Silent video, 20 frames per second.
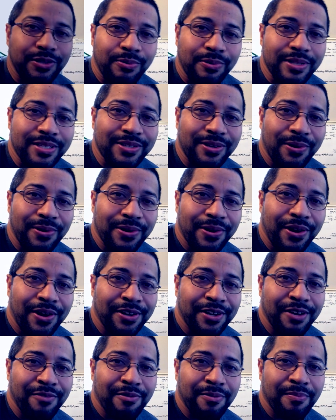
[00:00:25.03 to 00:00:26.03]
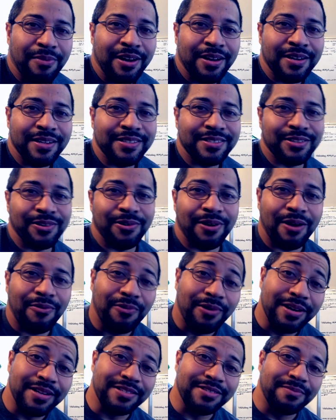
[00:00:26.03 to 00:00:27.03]
what's going on everybody? So I
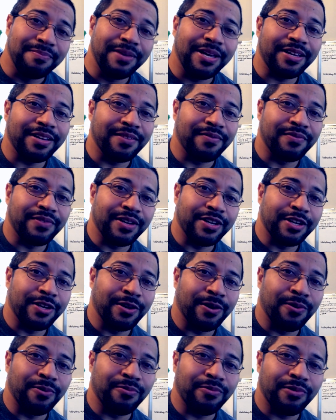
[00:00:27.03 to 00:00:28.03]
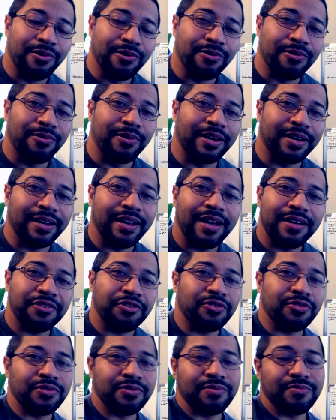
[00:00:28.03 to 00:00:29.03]
wanted to make a video real quick, not
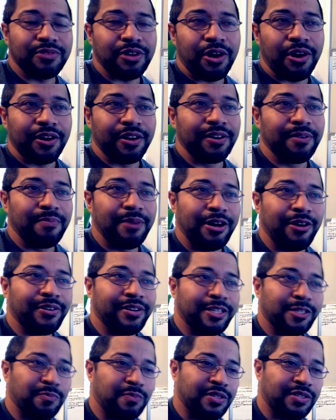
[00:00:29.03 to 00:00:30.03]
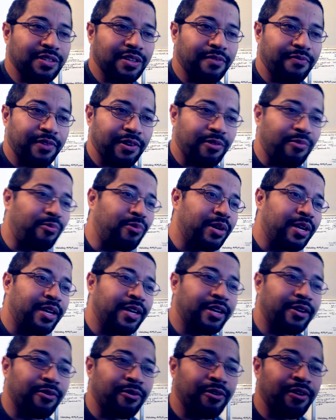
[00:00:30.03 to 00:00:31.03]
just talking about a specific
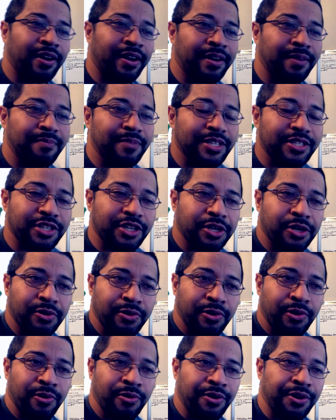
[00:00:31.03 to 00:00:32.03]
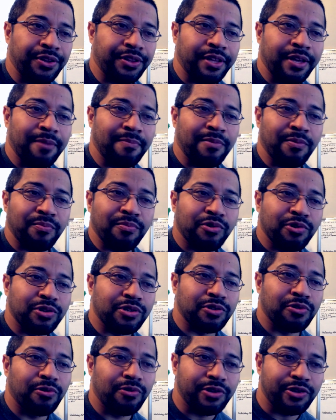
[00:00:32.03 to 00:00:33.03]
week or any material or anything, but more
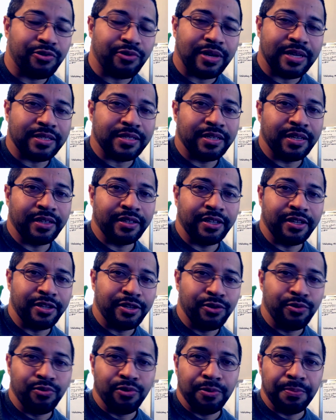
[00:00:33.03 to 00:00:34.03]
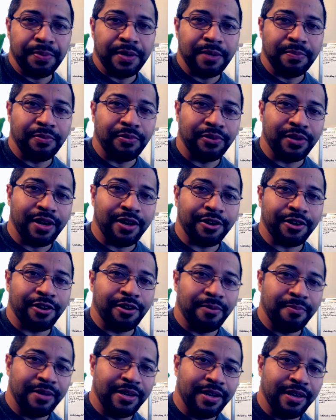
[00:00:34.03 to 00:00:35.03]
so addressing the newer people that are
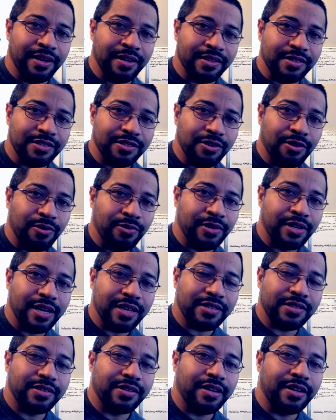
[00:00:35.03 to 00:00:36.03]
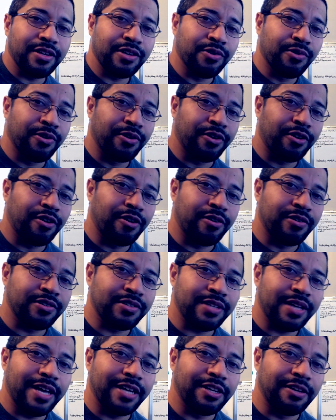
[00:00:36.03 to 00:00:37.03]
coming in. So yesterday during our
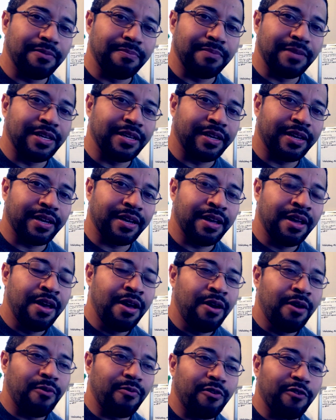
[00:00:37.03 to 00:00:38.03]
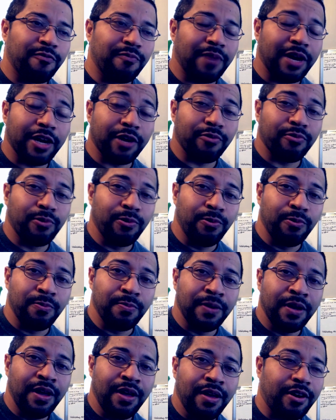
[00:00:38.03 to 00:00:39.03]
stand-up meeting with my
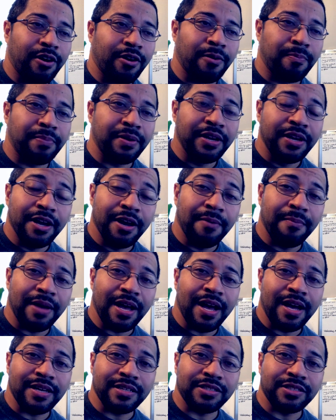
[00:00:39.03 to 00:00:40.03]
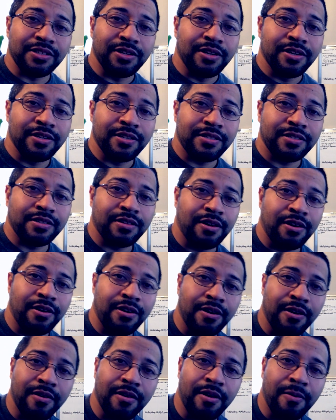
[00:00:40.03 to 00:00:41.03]
group, our PM asked us
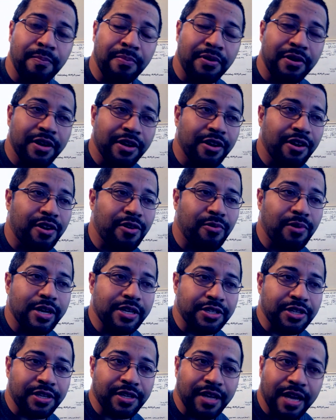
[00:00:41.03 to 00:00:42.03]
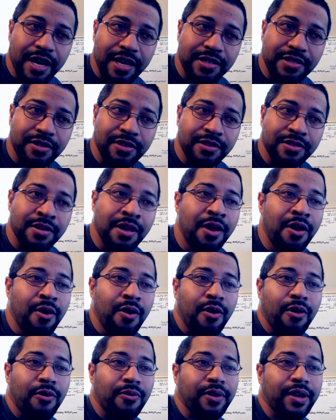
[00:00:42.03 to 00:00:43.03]
uh, a pretty good question. He asked us,
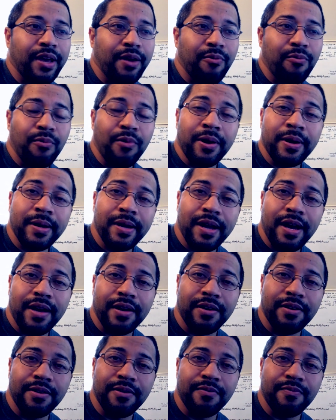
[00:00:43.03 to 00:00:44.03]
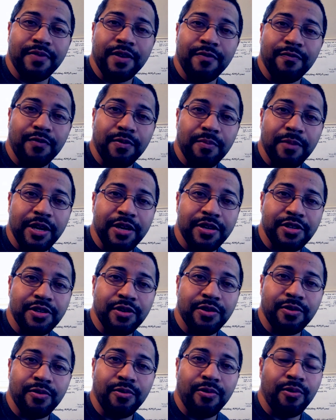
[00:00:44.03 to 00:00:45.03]
okay, what kind of
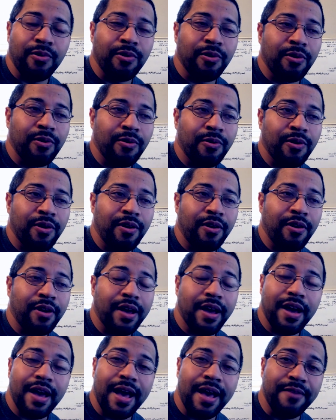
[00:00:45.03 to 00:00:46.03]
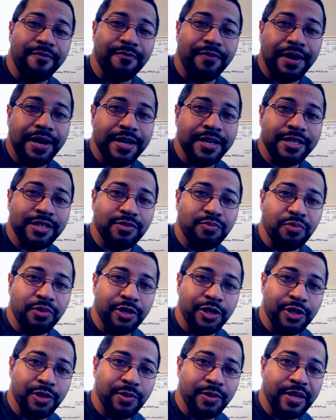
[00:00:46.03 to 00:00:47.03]
information or uh, advice
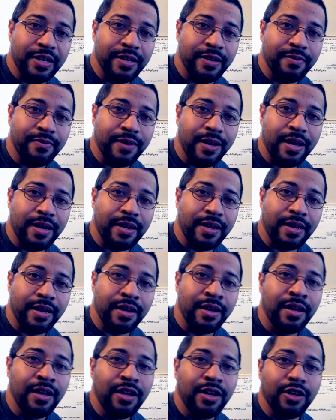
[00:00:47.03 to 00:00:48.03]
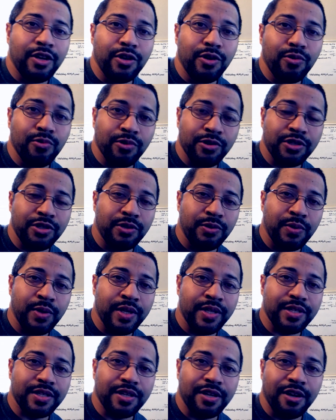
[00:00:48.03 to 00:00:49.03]
would you give any newer
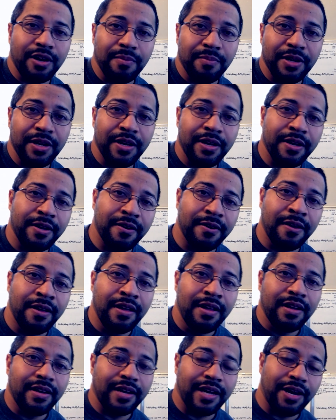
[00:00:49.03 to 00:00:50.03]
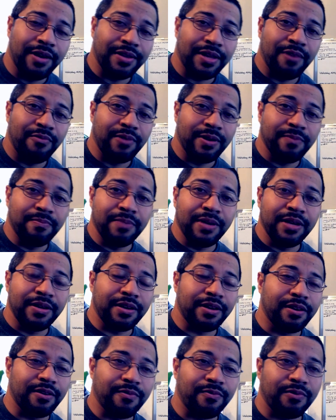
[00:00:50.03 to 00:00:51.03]
students coming in? Now that we've been
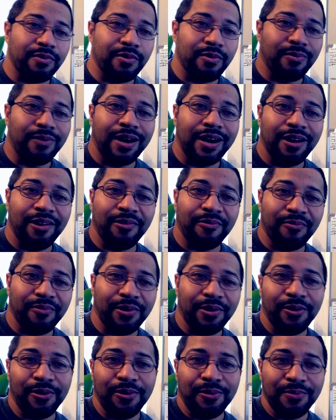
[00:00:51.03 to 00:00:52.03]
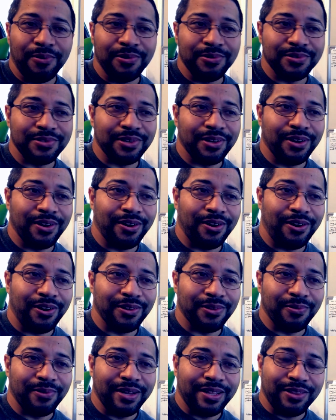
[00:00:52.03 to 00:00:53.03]
here for a while and we're almost uh,
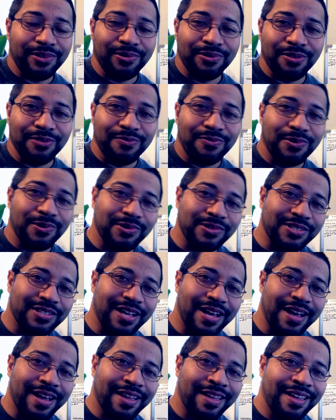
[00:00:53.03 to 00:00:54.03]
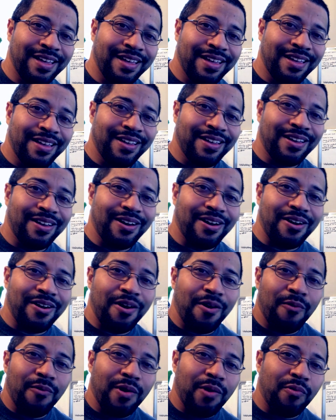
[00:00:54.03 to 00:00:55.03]
all the way through the full stack,
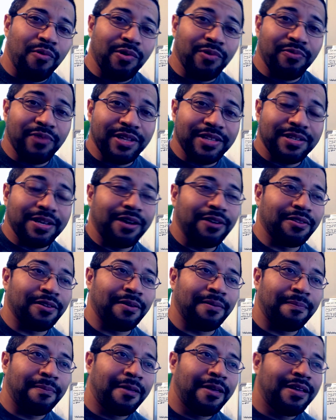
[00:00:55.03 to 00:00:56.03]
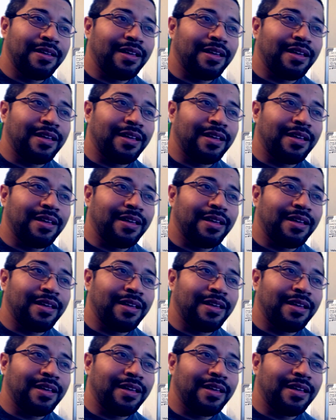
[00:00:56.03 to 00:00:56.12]
uh, what would we tell them?